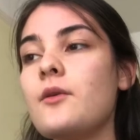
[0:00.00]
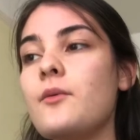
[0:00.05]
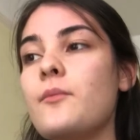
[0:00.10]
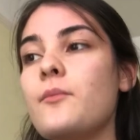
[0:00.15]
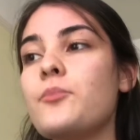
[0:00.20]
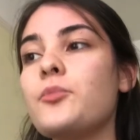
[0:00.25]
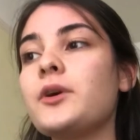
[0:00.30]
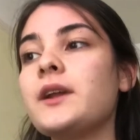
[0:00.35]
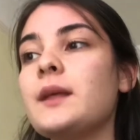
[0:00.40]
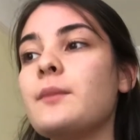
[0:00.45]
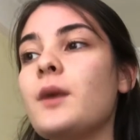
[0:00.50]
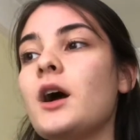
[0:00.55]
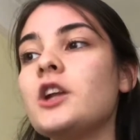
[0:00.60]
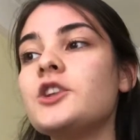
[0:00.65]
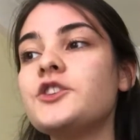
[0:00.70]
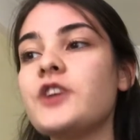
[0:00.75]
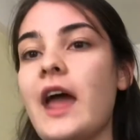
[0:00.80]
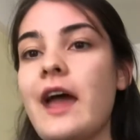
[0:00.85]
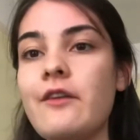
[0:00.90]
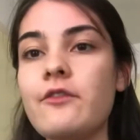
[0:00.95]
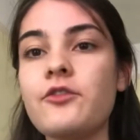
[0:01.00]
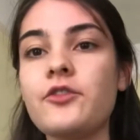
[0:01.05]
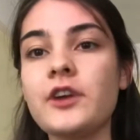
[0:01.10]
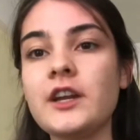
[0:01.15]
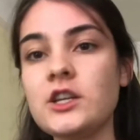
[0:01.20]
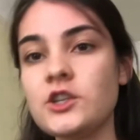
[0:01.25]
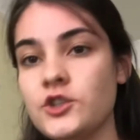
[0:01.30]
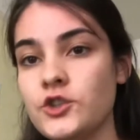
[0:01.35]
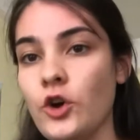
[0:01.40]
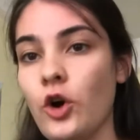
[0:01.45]
pretty much every
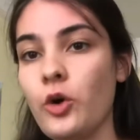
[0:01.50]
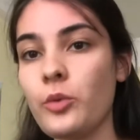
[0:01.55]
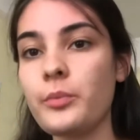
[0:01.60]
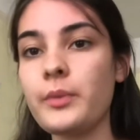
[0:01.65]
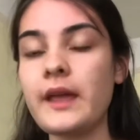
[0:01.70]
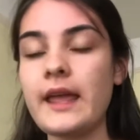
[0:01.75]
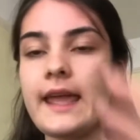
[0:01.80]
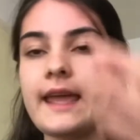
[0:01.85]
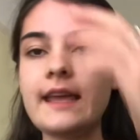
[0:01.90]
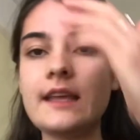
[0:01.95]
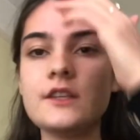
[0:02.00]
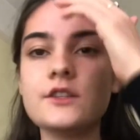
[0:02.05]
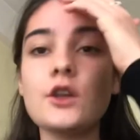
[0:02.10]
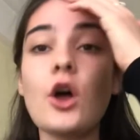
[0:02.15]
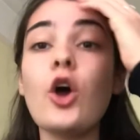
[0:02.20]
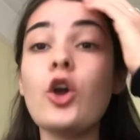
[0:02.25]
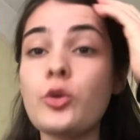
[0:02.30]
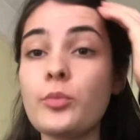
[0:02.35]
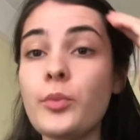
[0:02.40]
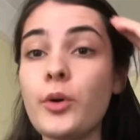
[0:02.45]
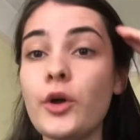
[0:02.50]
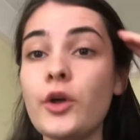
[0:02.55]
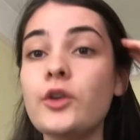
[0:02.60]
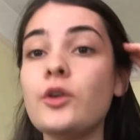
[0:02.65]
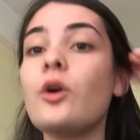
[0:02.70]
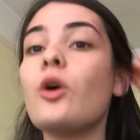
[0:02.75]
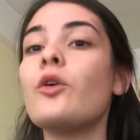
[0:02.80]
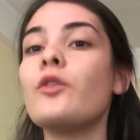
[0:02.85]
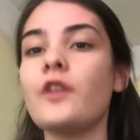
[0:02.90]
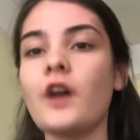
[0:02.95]
shop is open
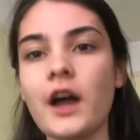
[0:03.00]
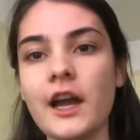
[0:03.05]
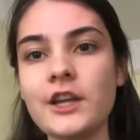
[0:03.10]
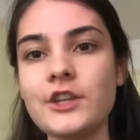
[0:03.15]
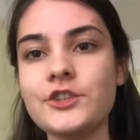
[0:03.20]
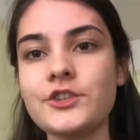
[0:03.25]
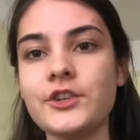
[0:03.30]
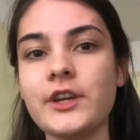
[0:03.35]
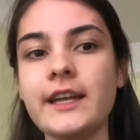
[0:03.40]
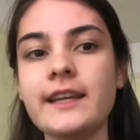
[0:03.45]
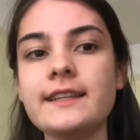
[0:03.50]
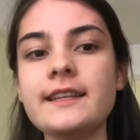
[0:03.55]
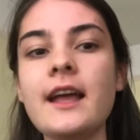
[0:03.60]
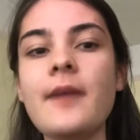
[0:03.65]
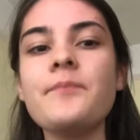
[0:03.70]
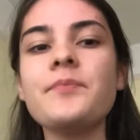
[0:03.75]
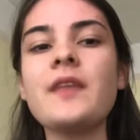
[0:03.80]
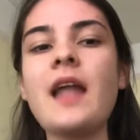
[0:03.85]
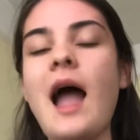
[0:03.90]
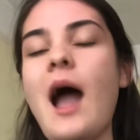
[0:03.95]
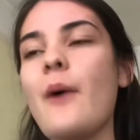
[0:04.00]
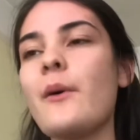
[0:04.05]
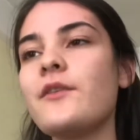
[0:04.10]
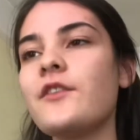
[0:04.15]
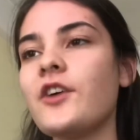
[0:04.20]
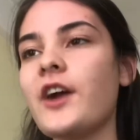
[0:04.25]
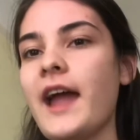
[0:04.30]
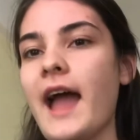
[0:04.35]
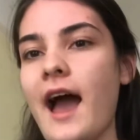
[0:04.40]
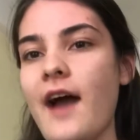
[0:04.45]
on the high street.
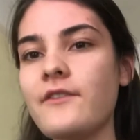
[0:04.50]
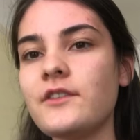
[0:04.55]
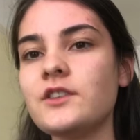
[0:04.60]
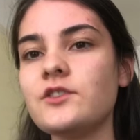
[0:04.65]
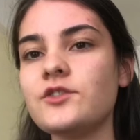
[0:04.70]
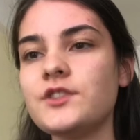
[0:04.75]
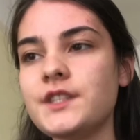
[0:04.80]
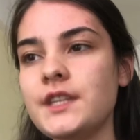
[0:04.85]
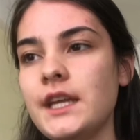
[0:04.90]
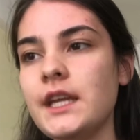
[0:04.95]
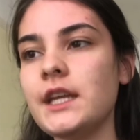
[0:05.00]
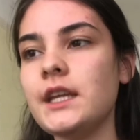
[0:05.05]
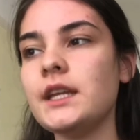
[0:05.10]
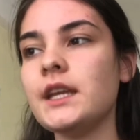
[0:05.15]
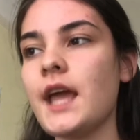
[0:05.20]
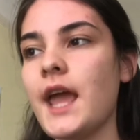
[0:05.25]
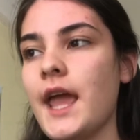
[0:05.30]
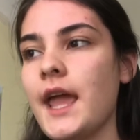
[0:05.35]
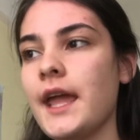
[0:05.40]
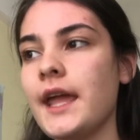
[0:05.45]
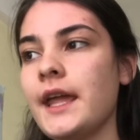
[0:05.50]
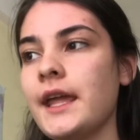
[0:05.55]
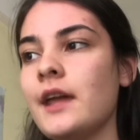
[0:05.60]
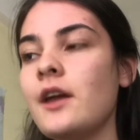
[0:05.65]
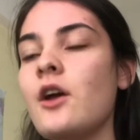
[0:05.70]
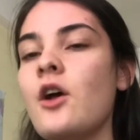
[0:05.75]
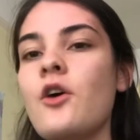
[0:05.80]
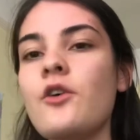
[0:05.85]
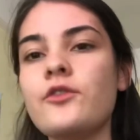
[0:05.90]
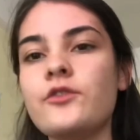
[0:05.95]
However, I haven't seen a
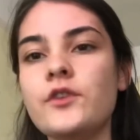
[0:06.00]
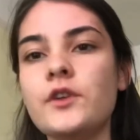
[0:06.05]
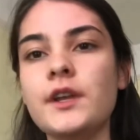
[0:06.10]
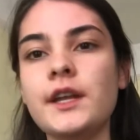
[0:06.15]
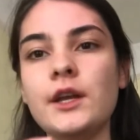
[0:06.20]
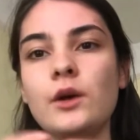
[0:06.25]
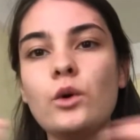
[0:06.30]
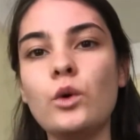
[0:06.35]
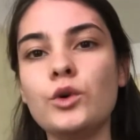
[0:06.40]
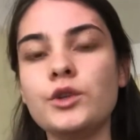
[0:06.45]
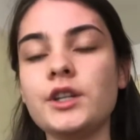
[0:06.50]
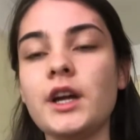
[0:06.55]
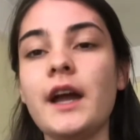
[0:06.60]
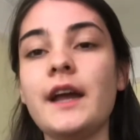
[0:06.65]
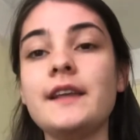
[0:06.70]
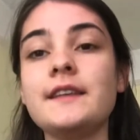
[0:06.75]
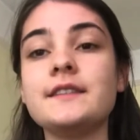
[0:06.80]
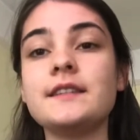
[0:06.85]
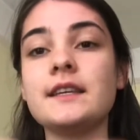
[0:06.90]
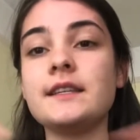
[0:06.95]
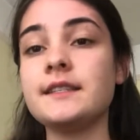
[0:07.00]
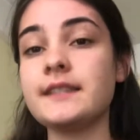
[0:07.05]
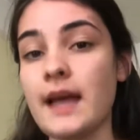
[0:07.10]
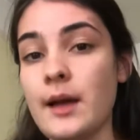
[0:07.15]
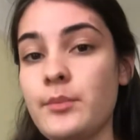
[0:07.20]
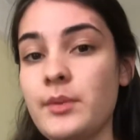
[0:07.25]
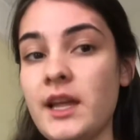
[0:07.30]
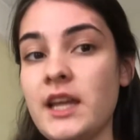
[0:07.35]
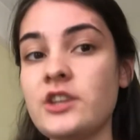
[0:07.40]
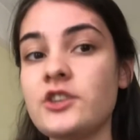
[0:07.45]
fully organised,
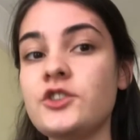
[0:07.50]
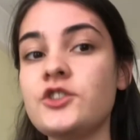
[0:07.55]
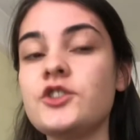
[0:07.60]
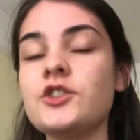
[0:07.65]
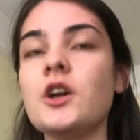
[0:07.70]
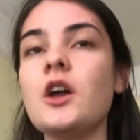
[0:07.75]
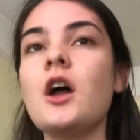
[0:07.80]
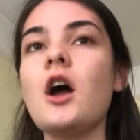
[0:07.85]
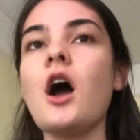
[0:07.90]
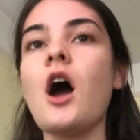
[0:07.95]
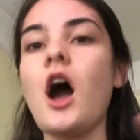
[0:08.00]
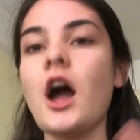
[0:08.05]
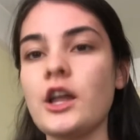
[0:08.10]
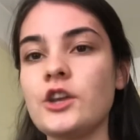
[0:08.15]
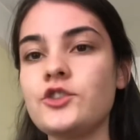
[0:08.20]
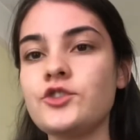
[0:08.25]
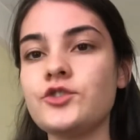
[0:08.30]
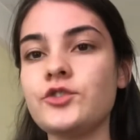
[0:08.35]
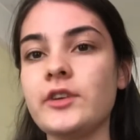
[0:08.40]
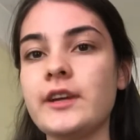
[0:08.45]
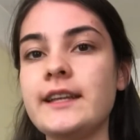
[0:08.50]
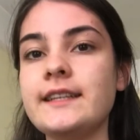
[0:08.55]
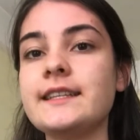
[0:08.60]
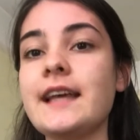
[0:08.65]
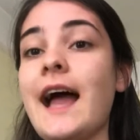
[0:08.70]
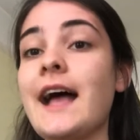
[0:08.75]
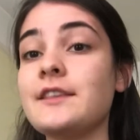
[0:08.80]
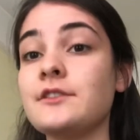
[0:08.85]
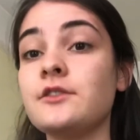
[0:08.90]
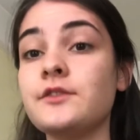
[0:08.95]
established high street
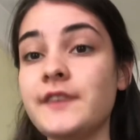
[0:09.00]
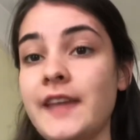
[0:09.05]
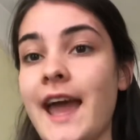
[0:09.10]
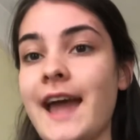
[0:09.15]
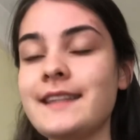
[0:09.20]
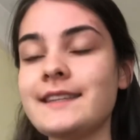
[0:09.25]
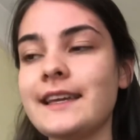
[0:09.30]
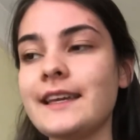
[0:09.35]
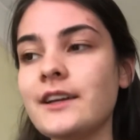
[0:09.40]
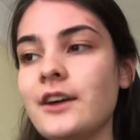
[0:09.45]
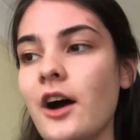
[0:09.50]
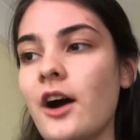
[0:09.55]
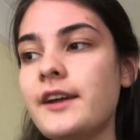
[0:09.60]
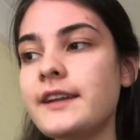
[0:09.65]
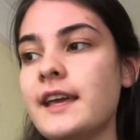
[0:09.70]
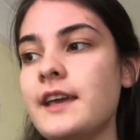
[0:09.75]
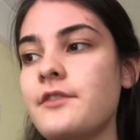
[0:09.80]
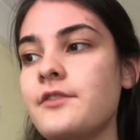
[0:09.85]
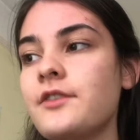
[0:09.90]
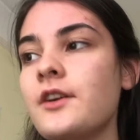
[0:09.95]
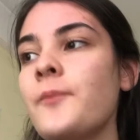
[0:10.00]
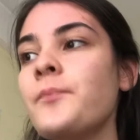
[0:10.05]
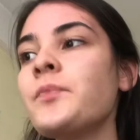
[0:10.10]
as of yet in Cardiff.